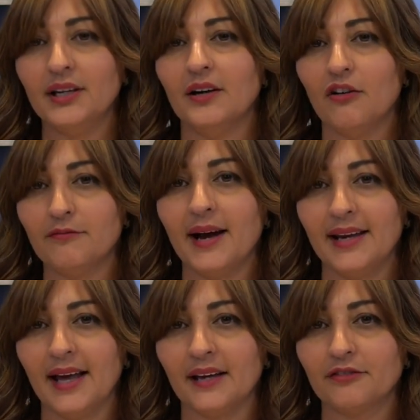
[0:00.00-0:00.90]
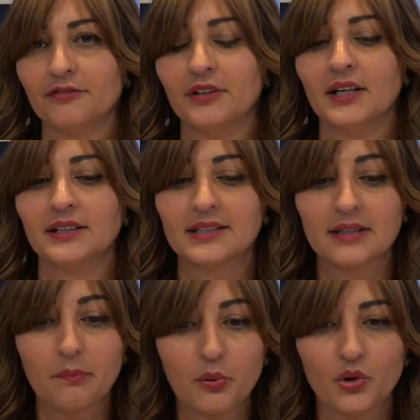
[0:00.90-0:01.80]
of my life,
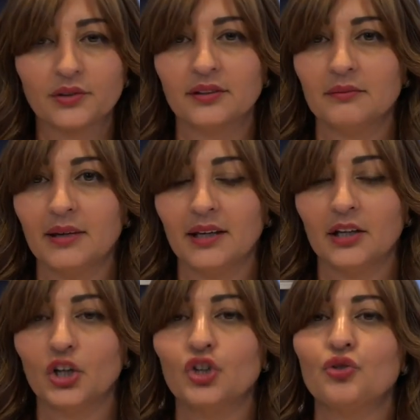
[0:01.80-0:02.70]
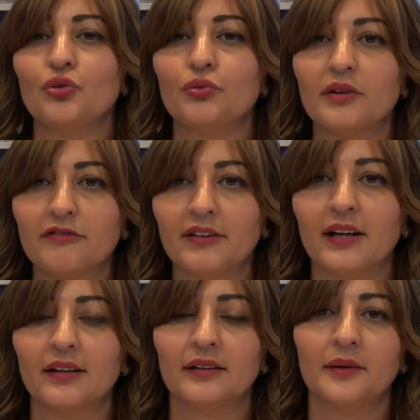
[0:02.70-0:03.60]
supporting me to
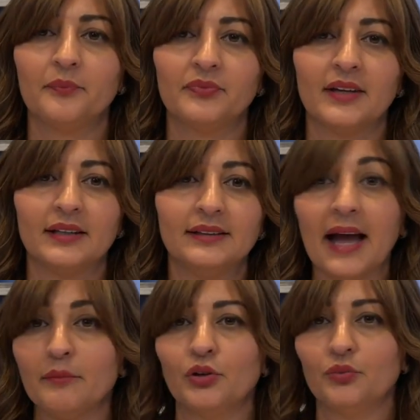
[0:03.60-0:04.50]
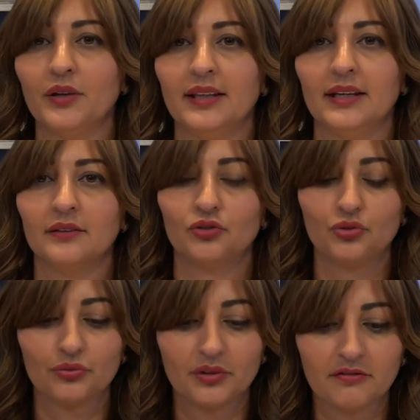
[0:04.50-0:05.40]
reveal the diamond within,
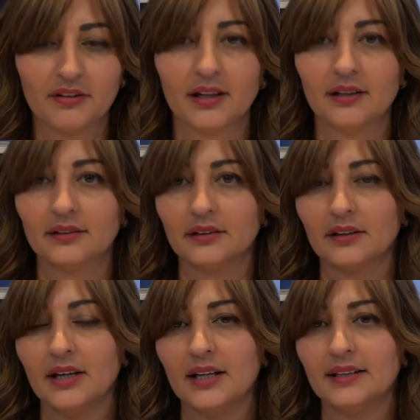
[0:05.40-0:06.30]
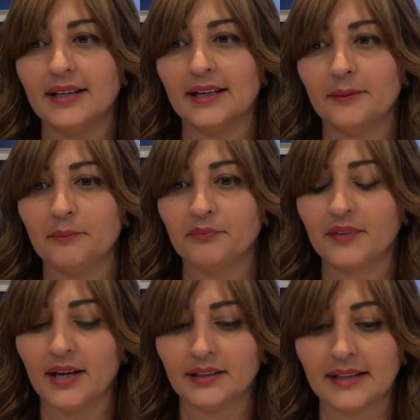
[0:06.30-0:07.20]
to reveal
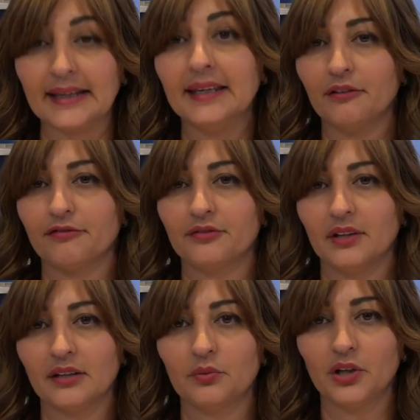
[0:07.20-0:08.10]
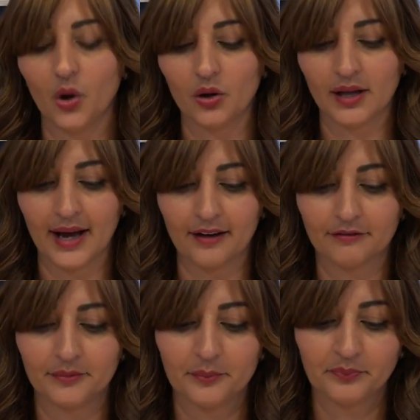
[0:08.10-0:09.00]
the gift that we all
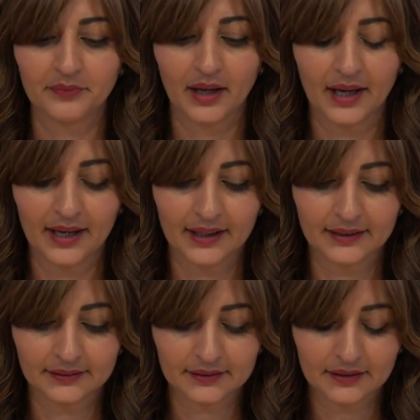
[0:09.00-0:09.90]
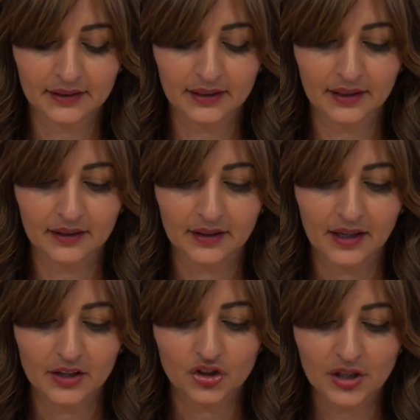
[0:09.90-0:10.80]
have. And
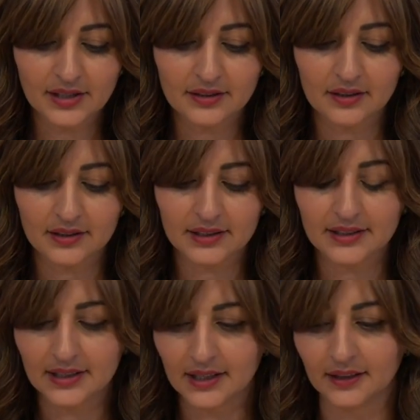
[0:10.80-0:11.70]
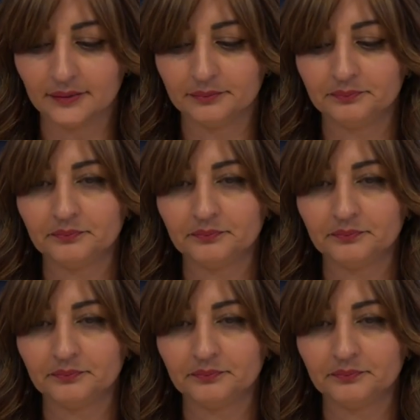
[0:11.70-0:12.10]
just seeing,